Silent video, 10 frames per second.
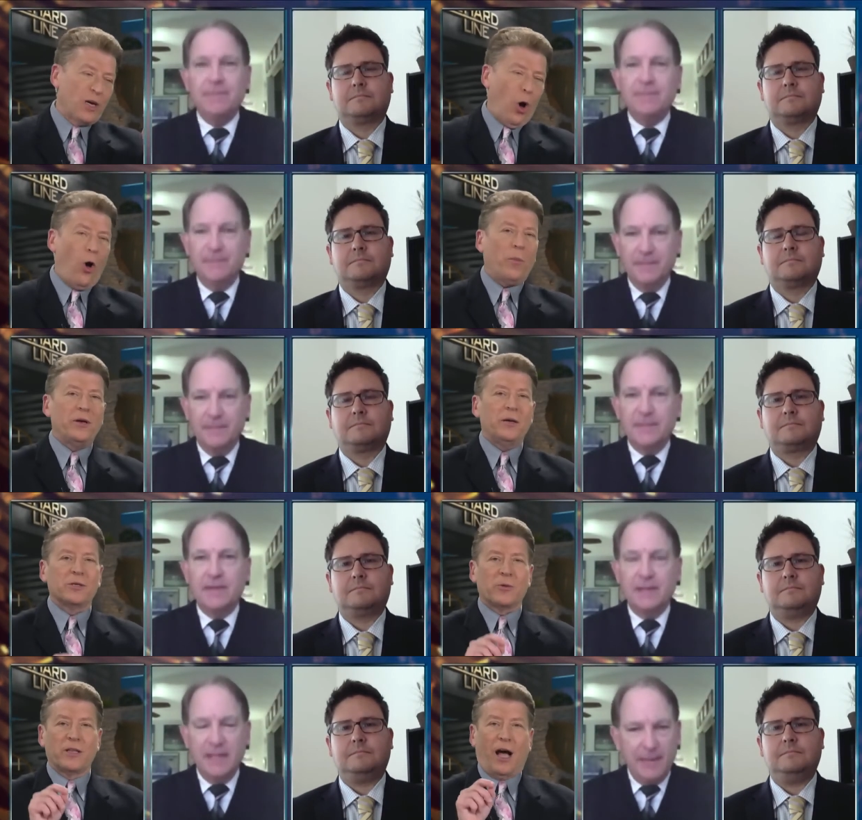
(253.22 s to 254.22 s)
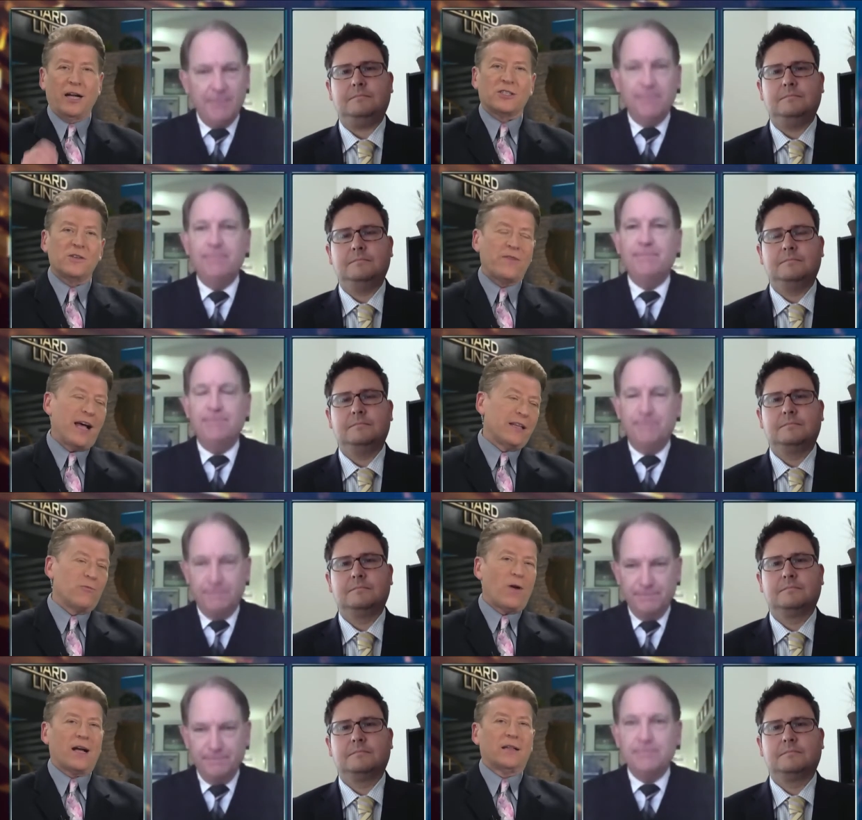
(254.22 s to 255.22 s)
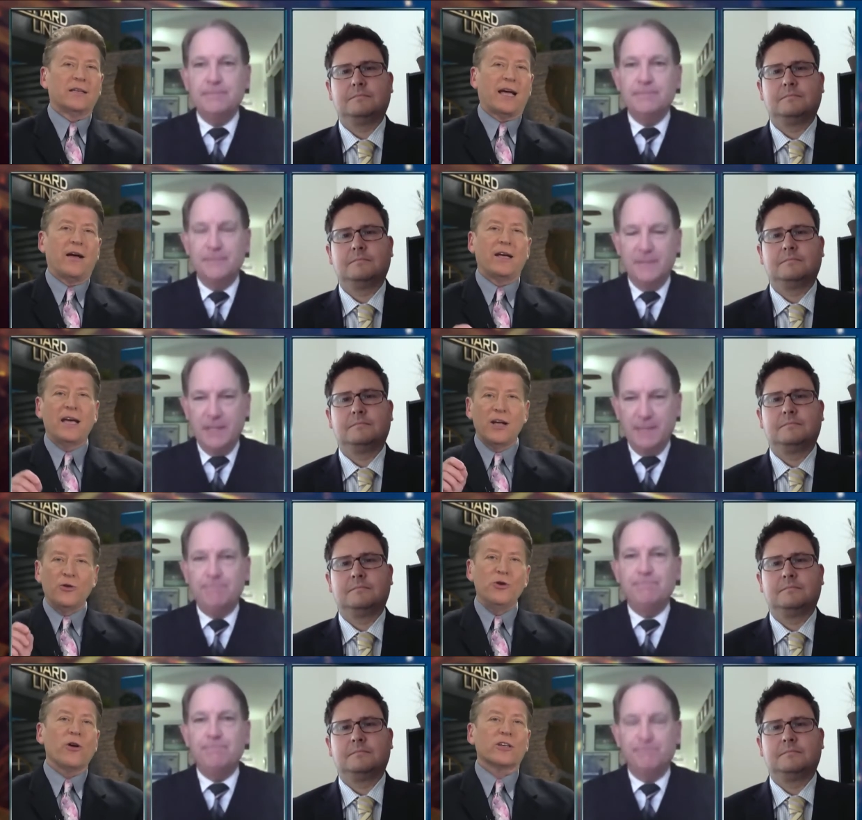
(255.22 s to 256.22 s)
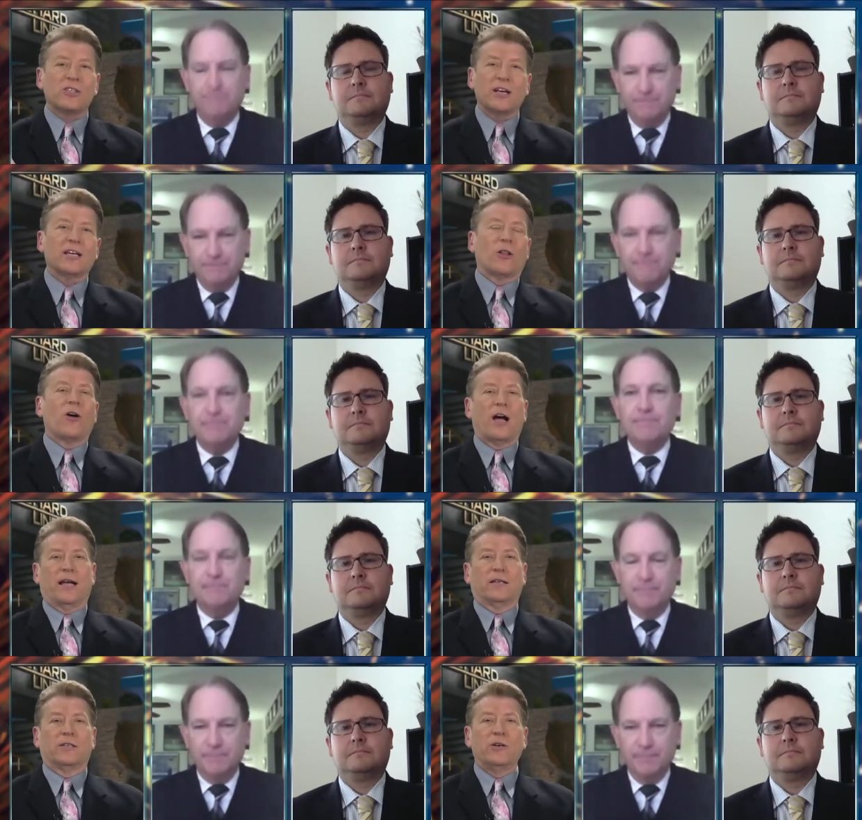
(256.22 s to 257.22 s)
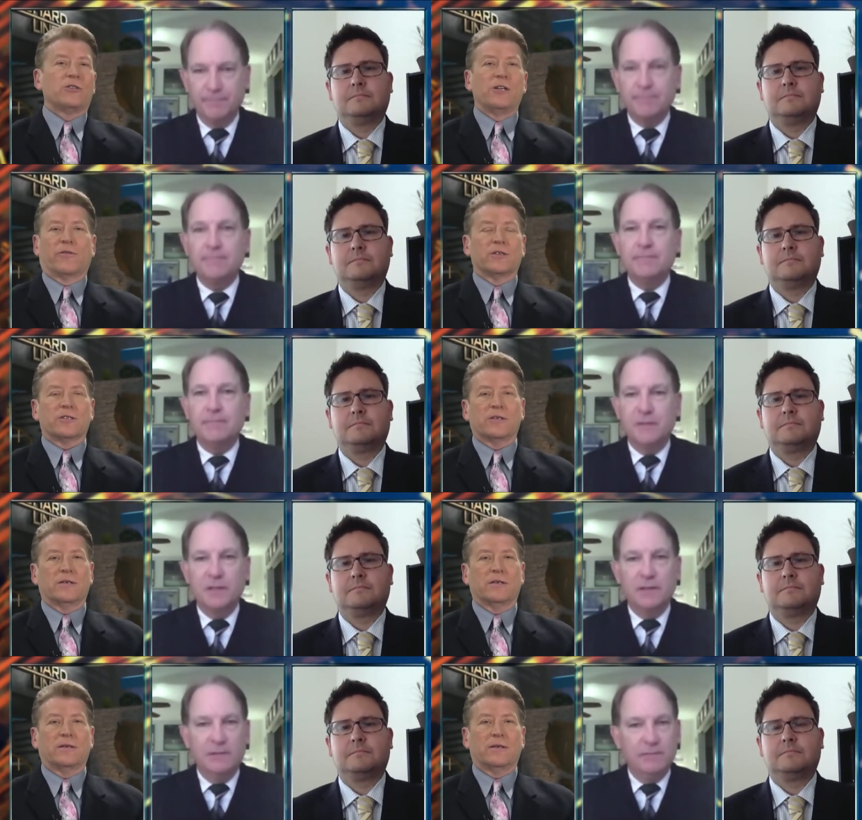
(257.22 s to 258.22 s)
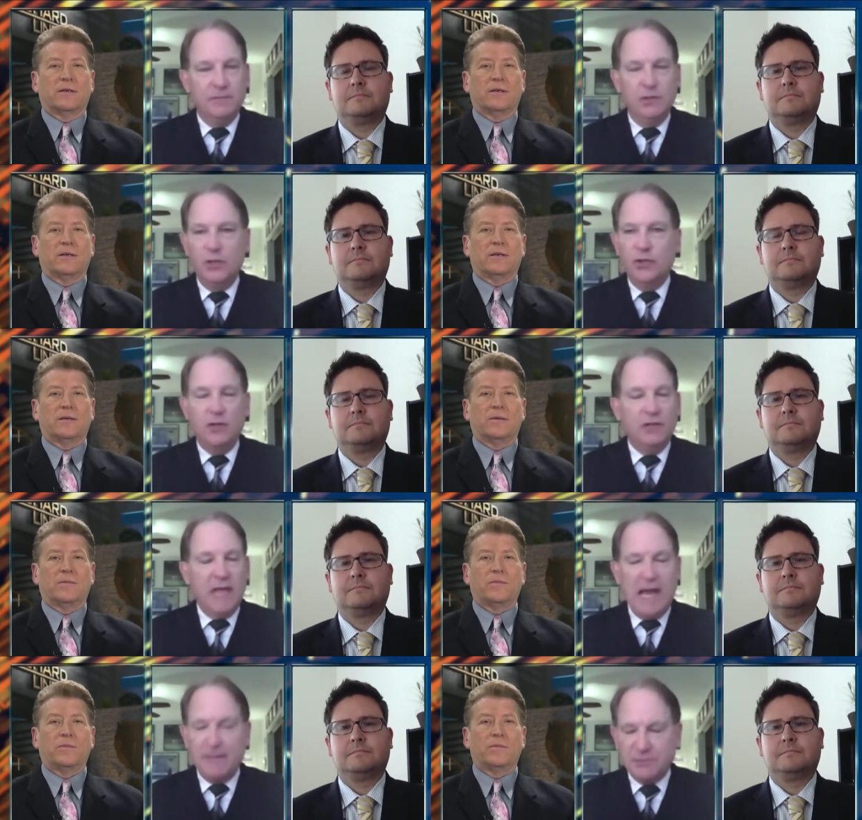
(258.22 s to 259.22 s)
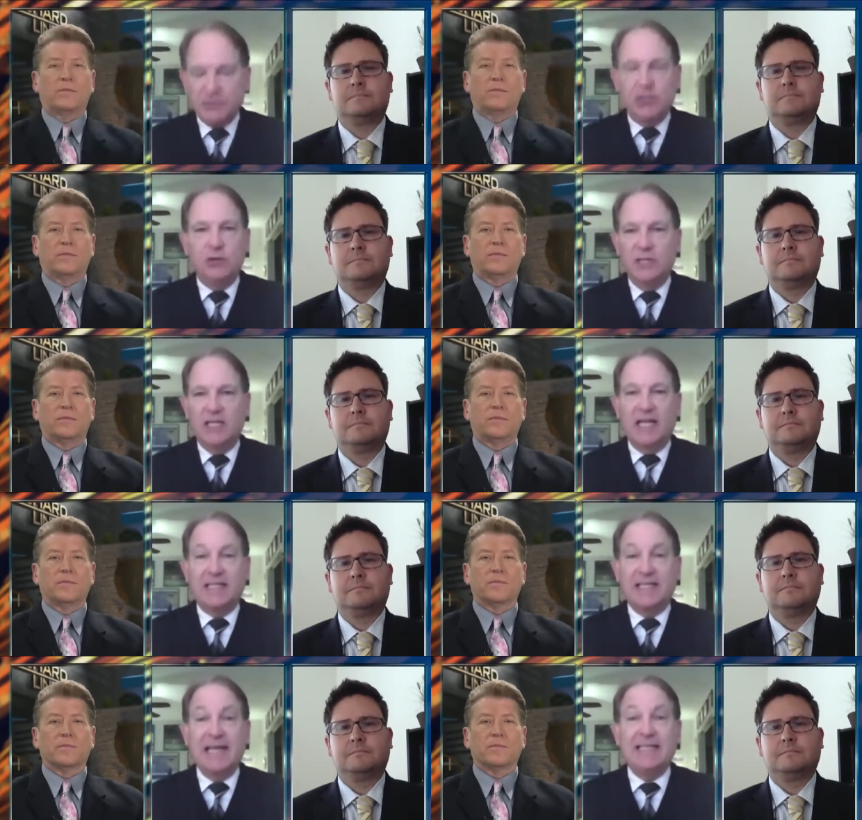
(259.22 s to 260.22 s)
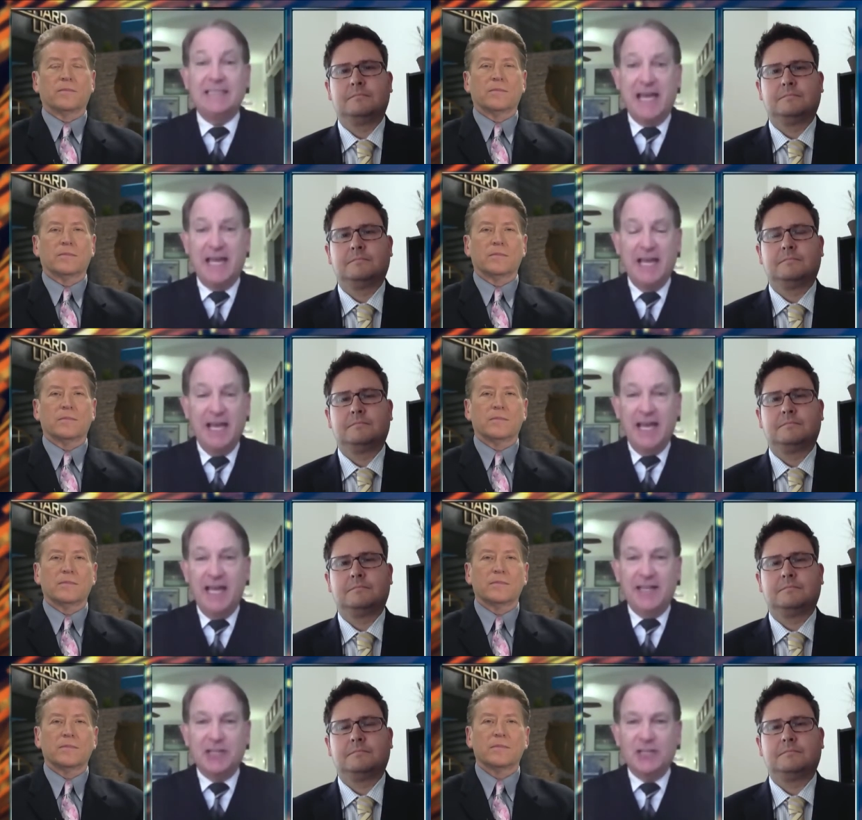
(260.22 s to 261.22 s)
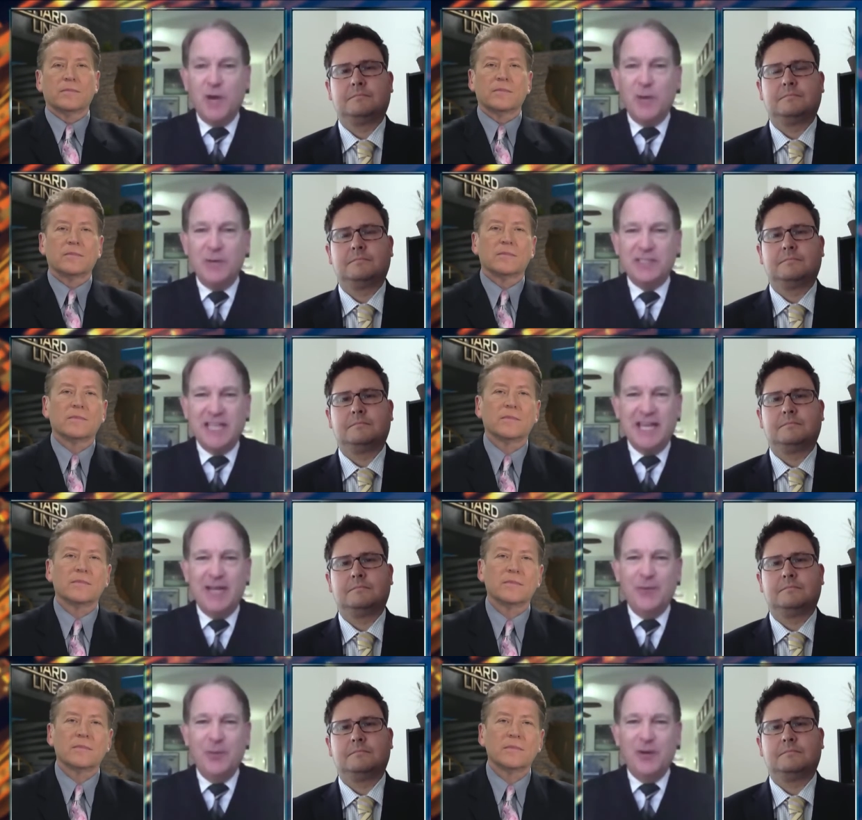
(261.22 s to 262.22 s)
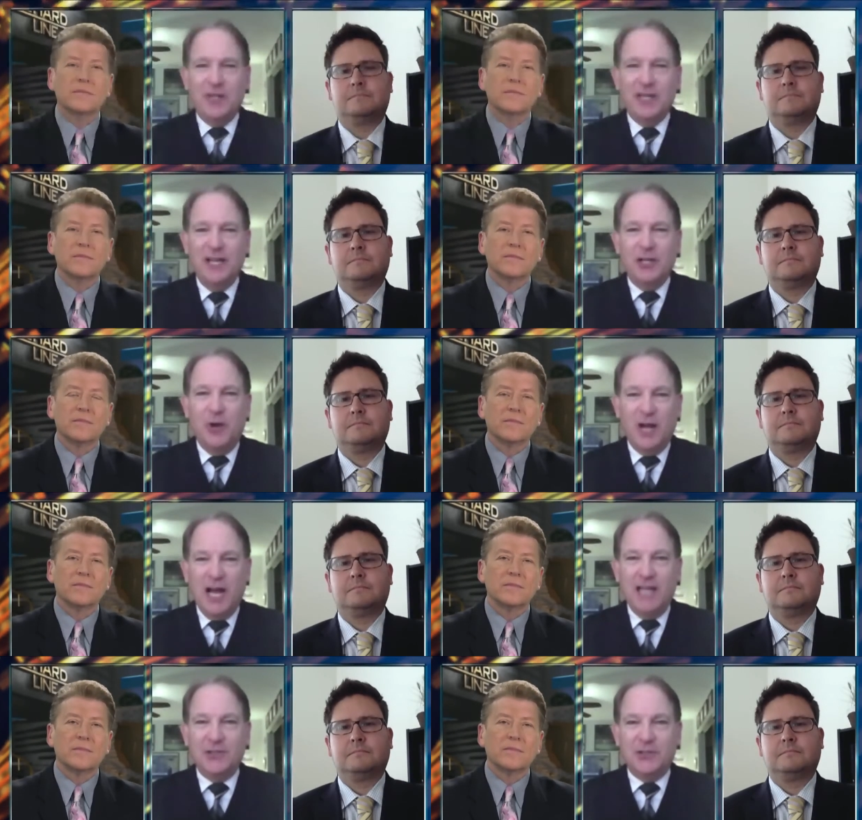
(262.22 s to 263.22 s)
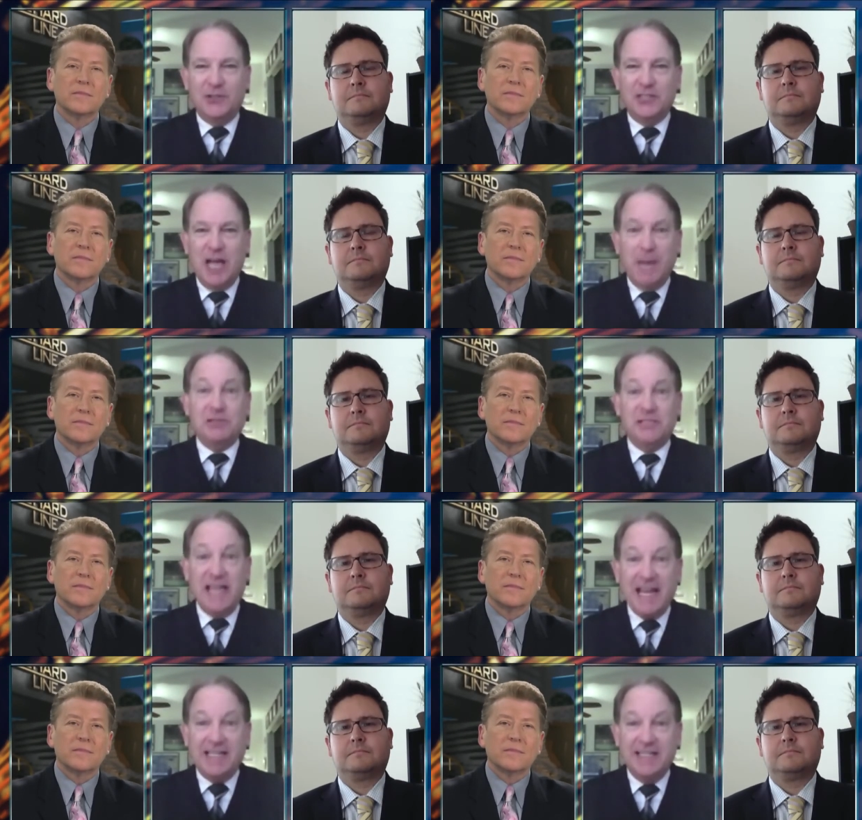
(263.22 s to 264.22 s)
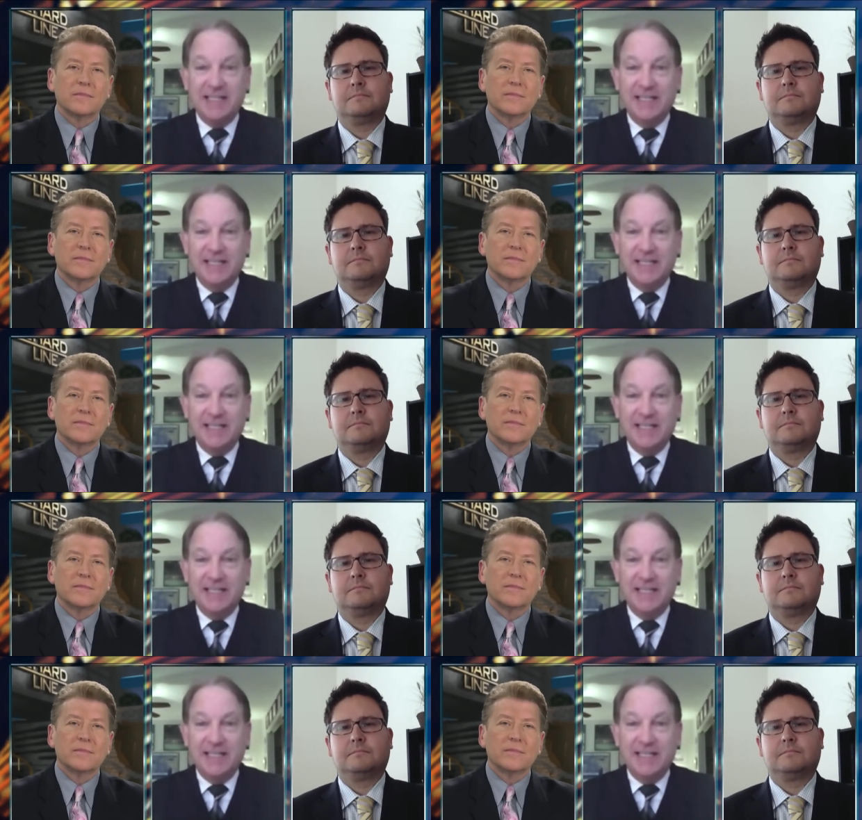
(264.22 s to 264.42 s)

Speaker 1: Albany, between the yeah. Hudson Valley, Rockland County, New York City, and Long Island. Huge difference
Speaker 2: absolutely, like night and day. And that's why we say when we're Long Islanders, upstate.